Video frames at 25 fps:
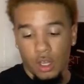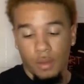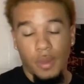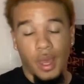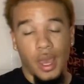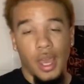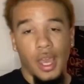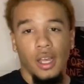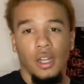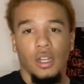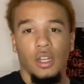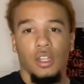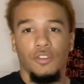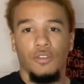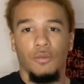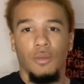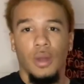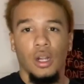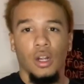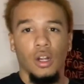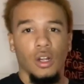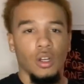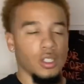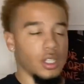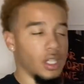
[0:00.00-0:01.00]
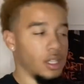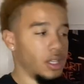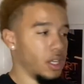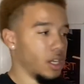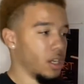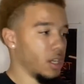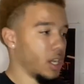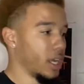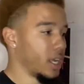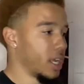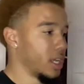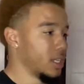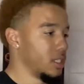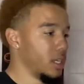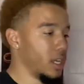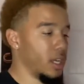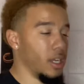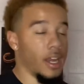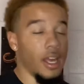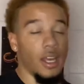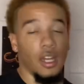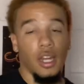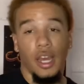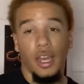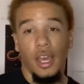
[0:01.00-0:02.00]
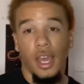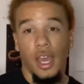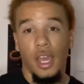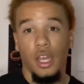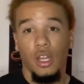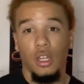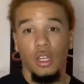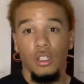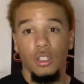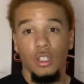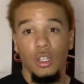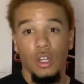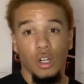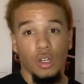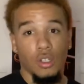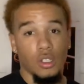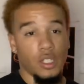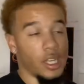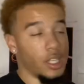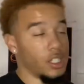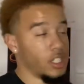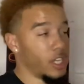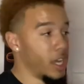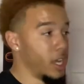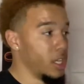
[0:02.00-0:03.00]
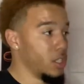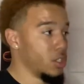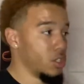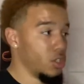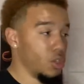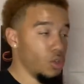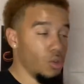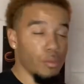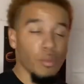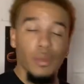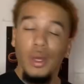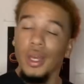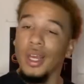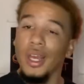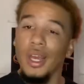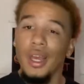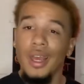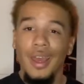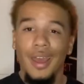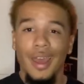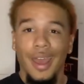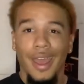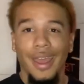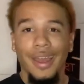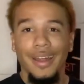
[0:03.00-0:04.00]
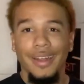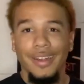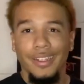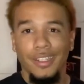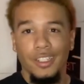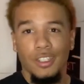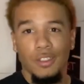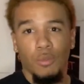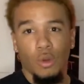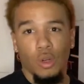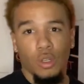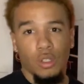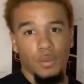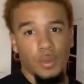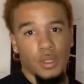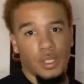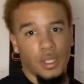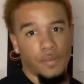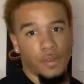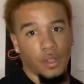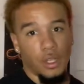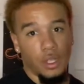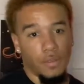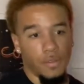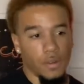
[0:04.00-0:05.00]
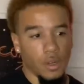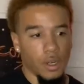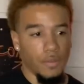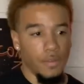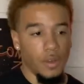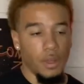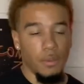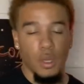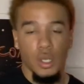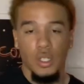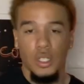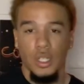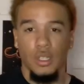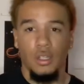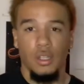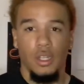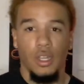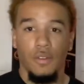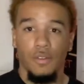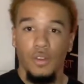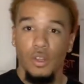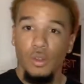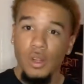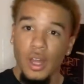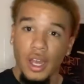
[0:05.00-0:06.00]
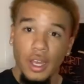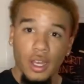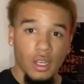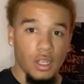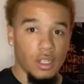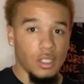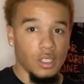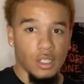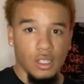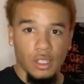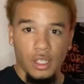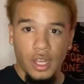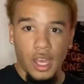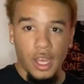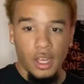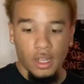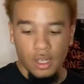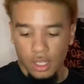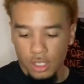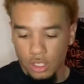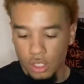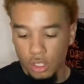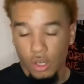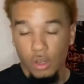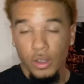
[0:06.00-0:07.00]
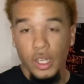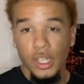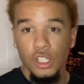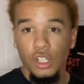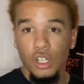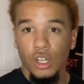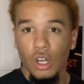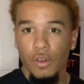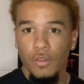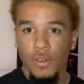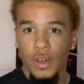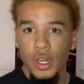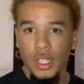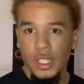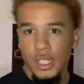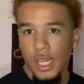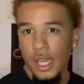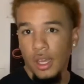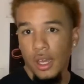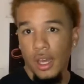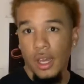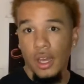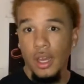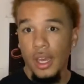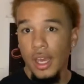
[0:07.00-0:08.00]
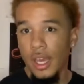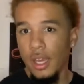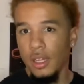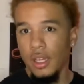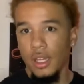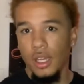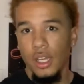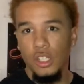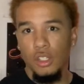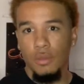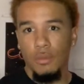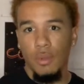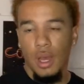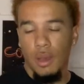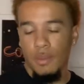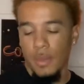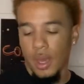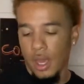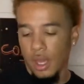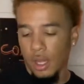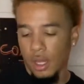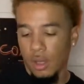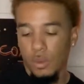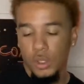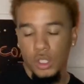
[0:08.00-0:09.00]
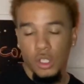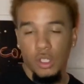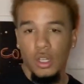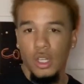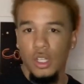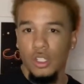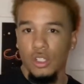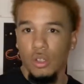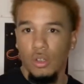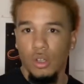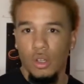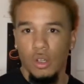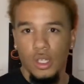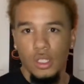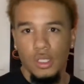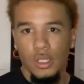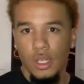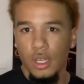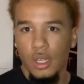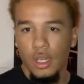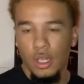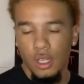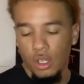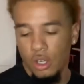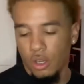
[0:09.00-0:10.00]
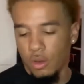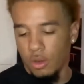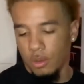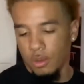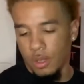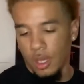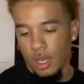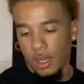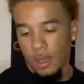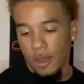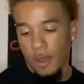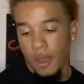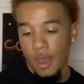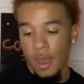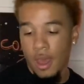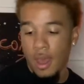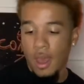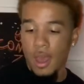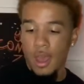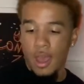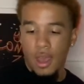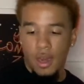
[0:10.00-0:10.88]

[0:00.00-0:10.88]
Anklets for my girls out there. Like I said, they like anklets. Girls like chains too, but anklets is more specifically for the females out there. If you like anklets, you know, get your girlfriend a chain, anklet. Get your mom an anklet with your initial on it, son. You know what I'm saying? Okay.